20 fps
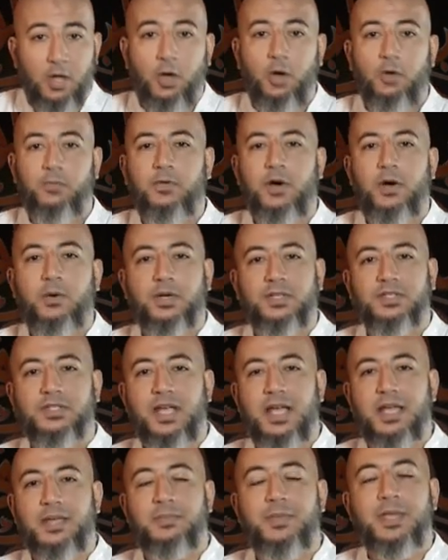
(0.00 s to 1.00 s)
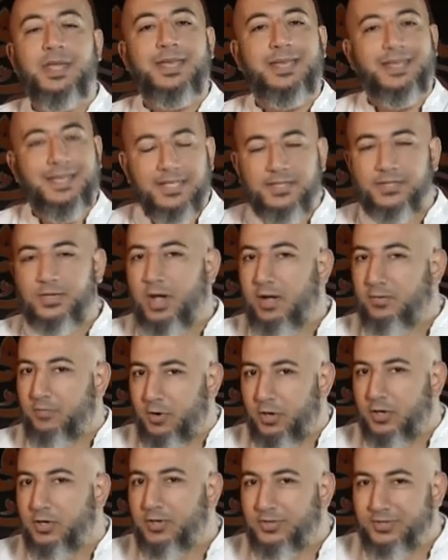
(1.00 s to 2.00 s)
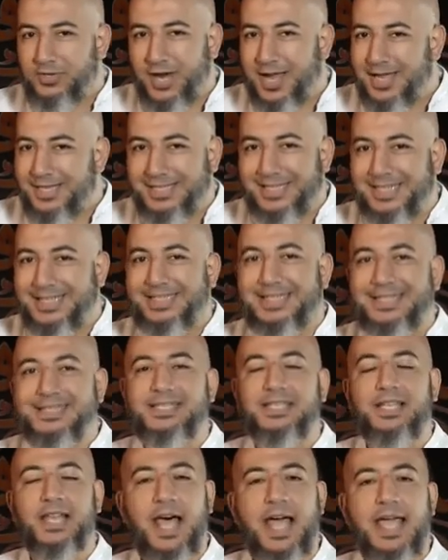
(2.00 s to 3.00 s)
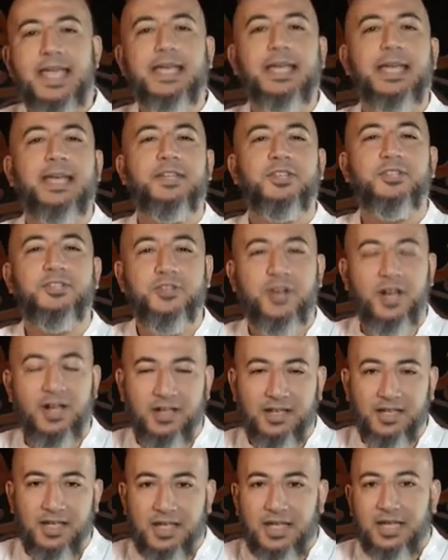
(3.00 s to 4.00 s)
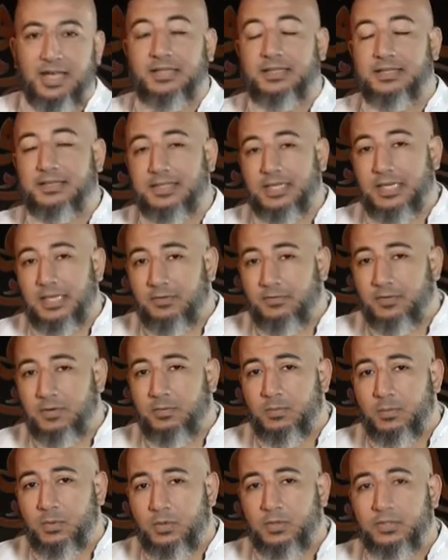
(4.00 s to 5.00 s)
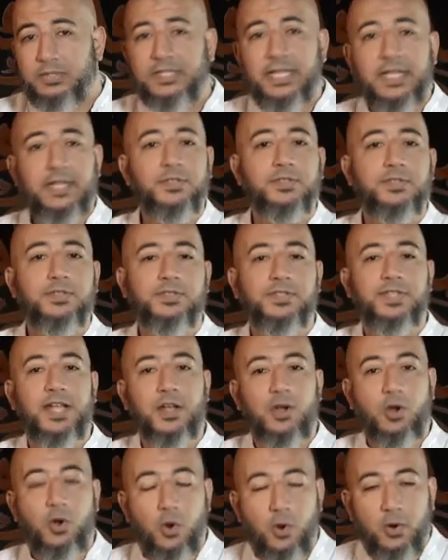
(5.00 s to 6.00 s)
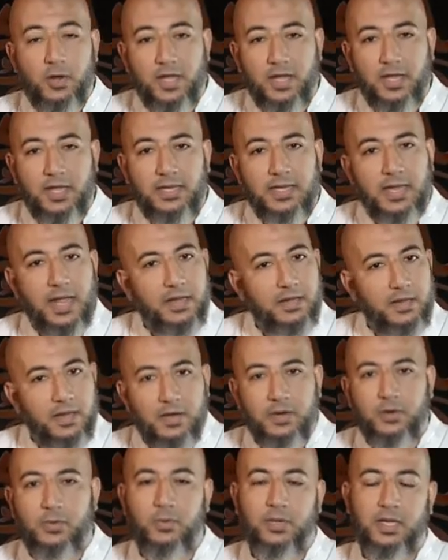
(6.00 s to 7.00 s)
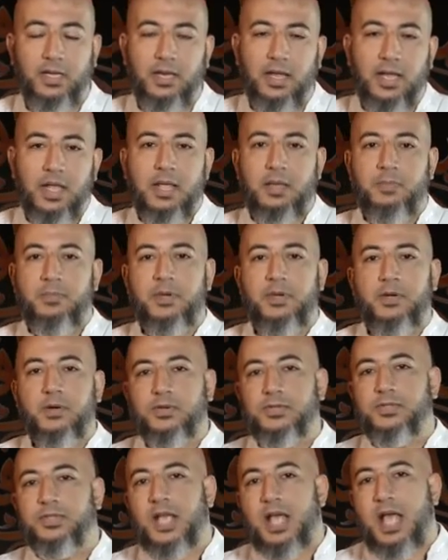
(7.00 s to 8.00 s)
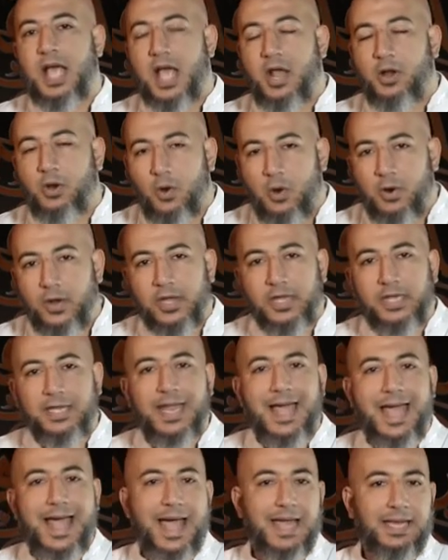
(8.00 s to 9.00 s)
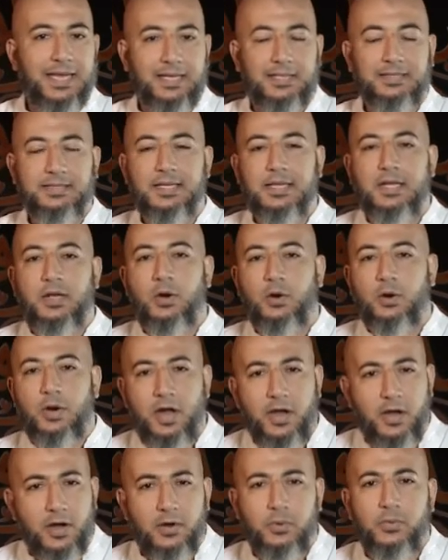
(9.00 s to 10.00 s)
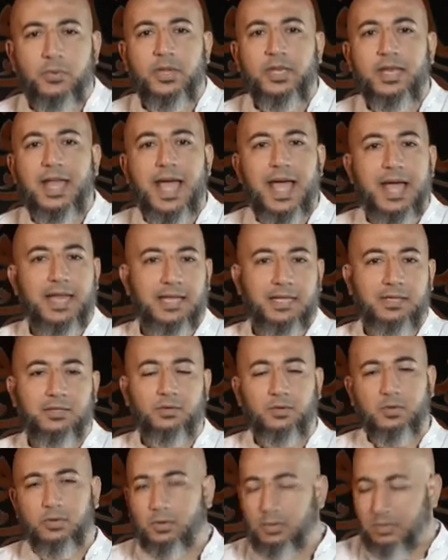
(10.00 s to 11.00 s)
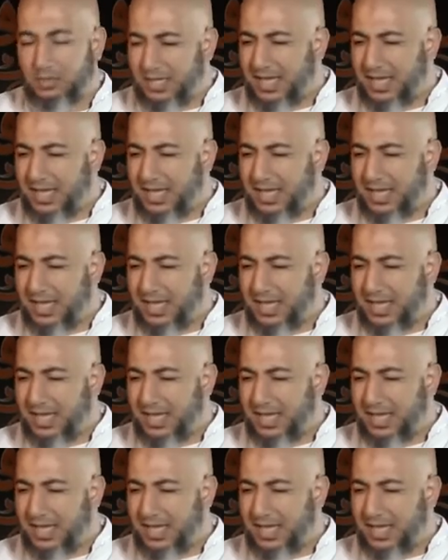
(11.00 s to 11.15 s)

of our time. Yes, you have heard it right. It is like drug. It is even more dangerous than cocaine and heroin, because a cocaine addict or a heroin addict or